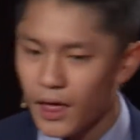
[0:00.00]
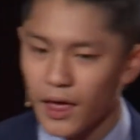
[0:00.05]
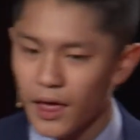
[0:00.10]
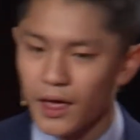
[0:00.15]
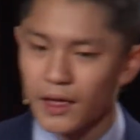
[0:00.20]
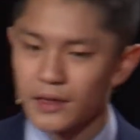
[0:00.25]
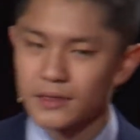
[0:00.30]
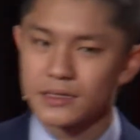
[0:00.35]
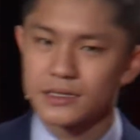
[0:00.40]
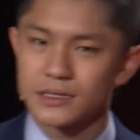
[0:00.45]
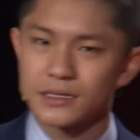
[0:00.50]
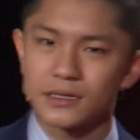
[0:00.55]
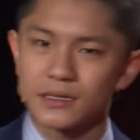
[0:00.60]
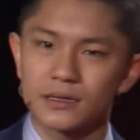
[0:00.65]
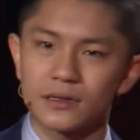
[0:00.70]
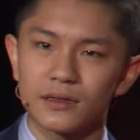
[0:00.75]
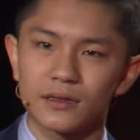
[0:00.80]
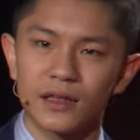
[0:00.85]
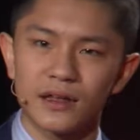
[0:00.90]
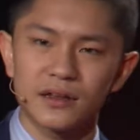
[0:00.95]
And
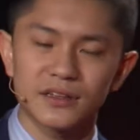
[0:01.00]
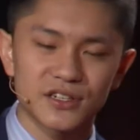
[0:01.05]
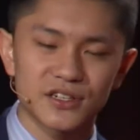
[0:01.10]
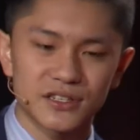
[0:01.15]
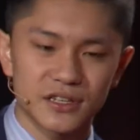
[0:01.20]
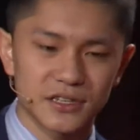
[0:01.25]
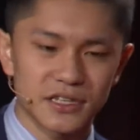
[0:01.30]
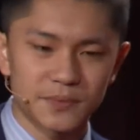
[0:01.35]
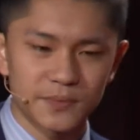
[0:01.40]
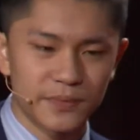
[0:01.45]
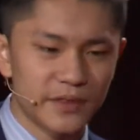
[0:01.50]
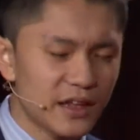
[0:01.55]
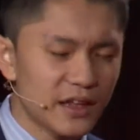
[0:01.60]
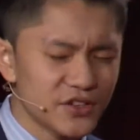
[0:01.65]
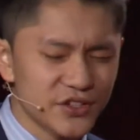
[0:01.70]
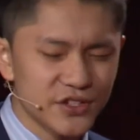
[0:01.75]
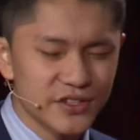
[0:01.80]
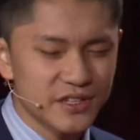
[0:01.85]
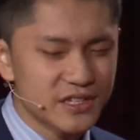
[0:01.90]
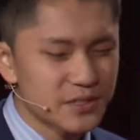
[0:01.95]
that
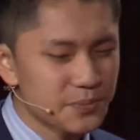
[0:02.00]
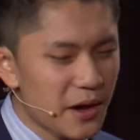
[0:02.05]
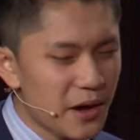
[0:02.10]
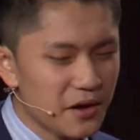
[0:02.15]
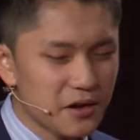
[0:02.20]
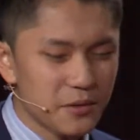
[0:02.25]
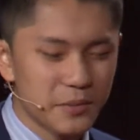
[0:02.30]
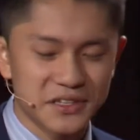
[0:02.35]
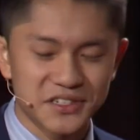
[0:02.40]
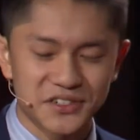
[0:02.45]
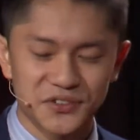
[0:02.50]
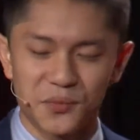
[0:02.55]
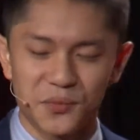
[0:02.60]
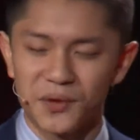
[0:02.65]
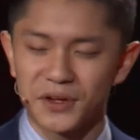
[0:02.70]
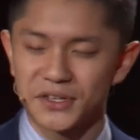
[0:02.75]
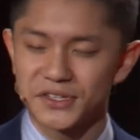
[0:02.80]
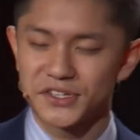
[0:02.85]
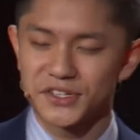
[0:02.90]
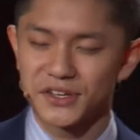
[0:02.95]
just inspired me so
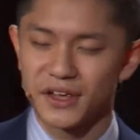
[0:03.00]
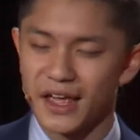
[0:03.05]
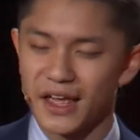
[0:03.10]
much.